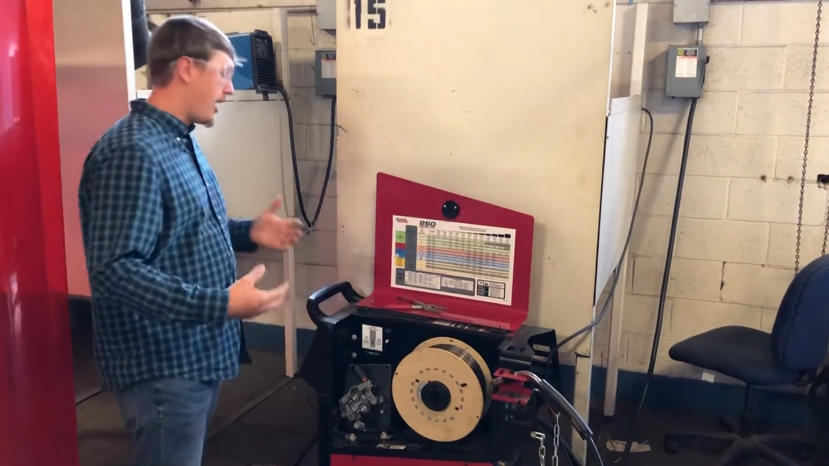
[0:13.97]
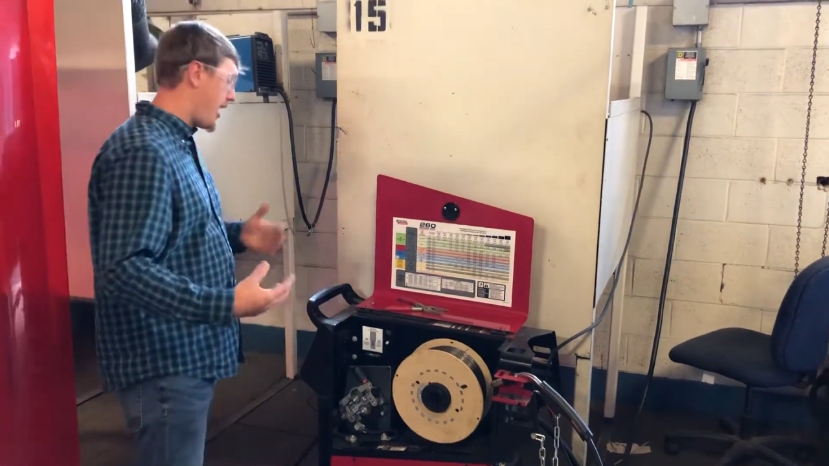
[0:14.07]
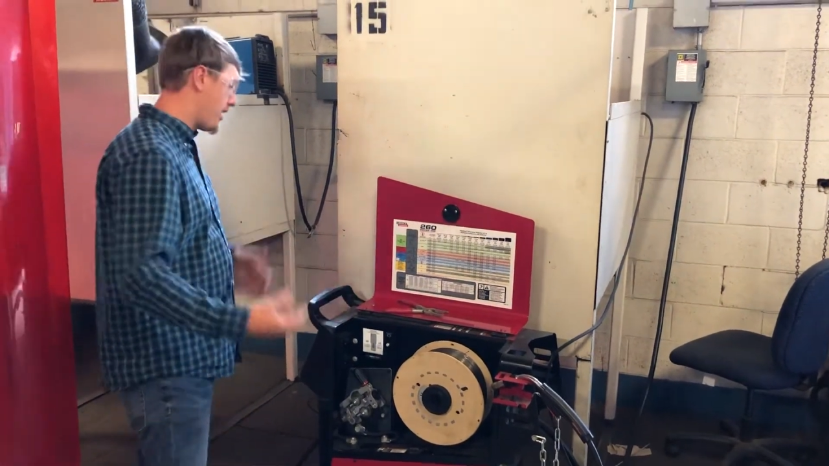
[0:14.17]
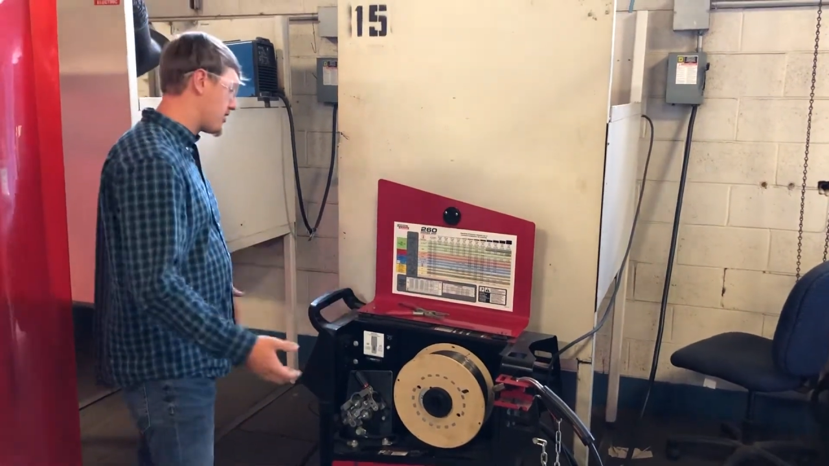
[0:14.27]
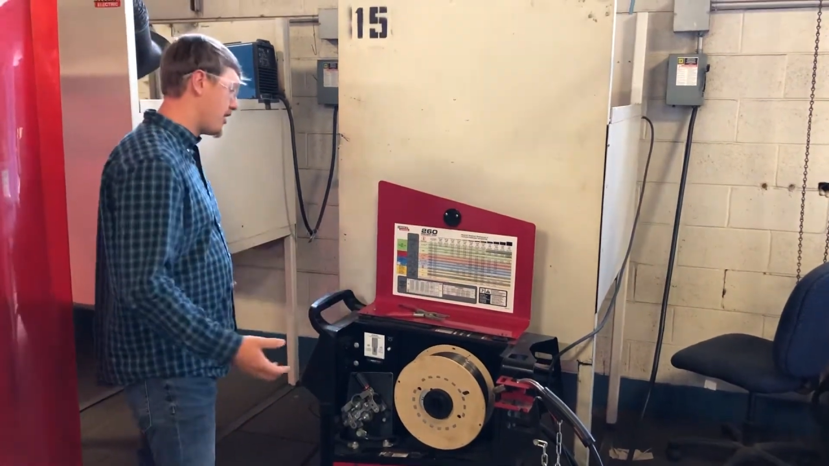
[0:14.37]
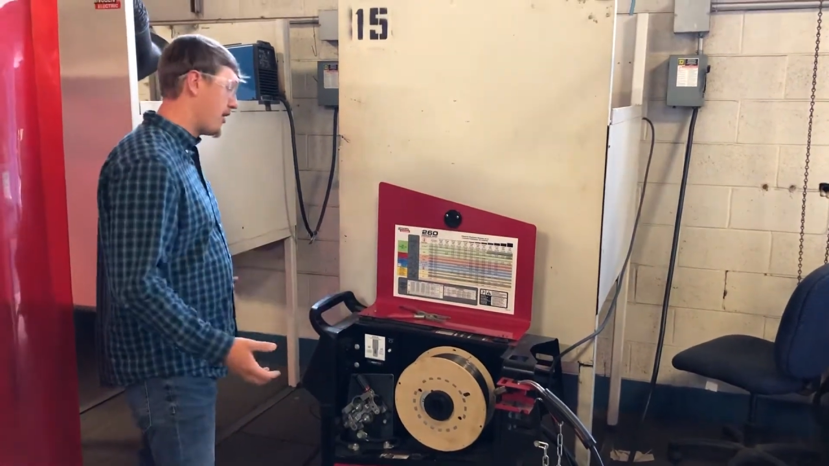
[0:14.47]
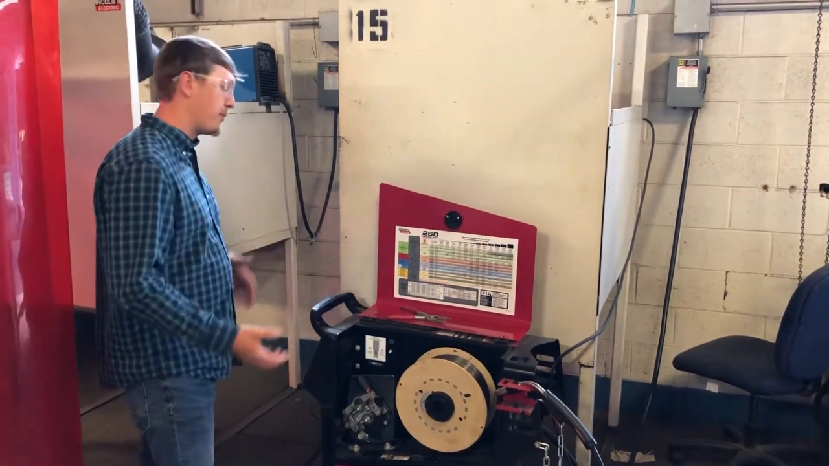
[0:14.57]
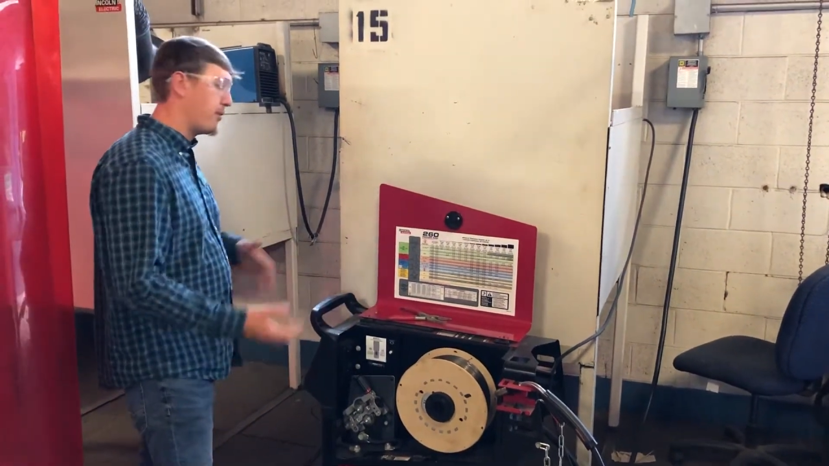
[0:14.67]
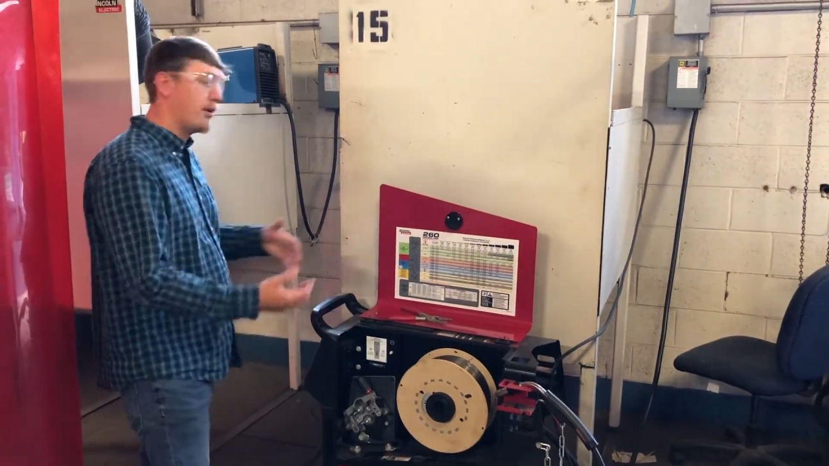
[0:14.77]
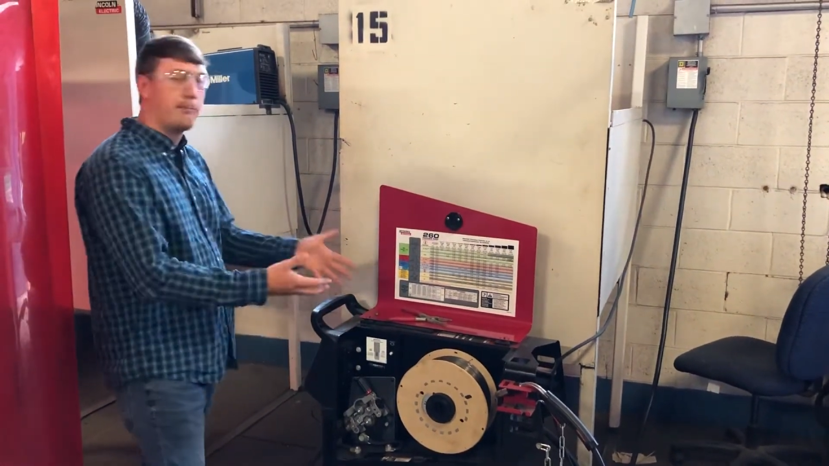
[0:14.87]
and how to set
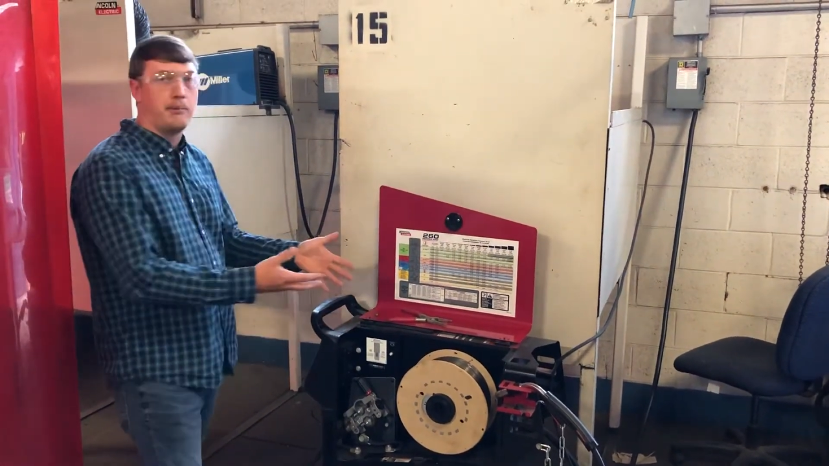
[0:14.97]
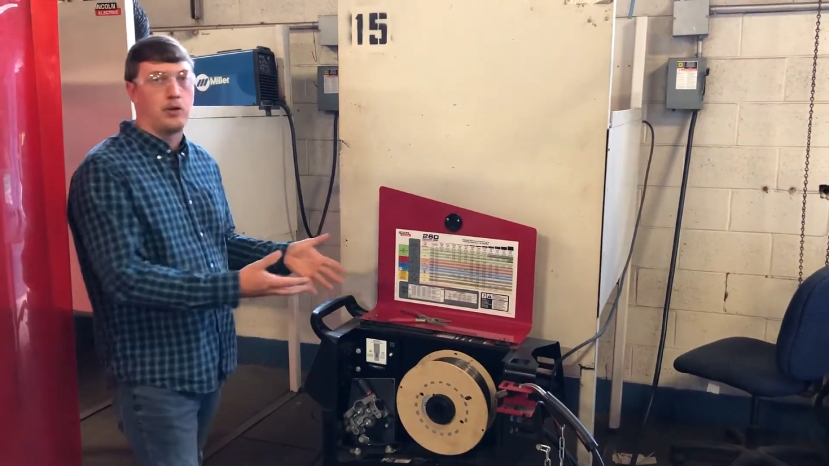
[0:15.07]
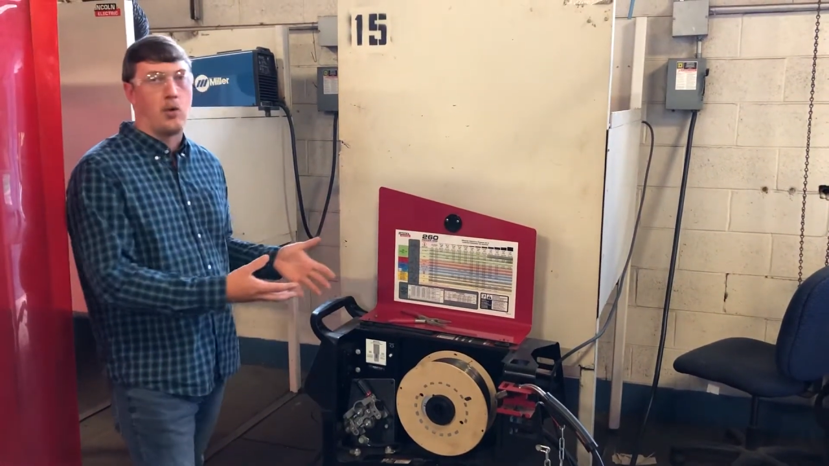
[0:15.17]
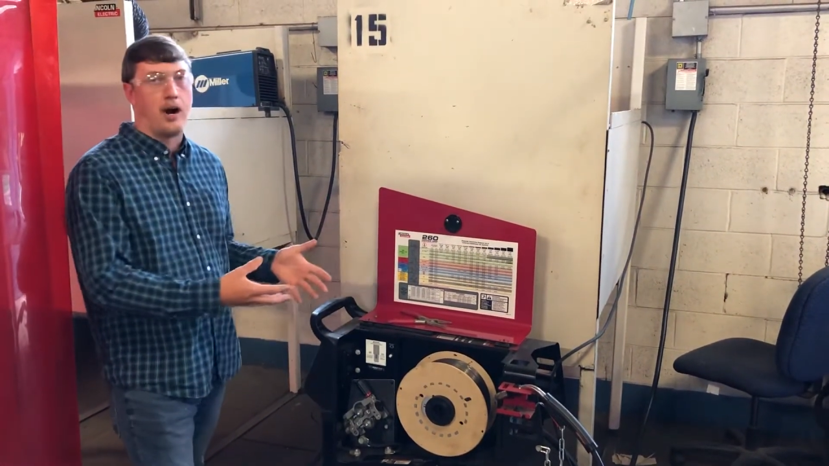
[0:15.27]
up the MIG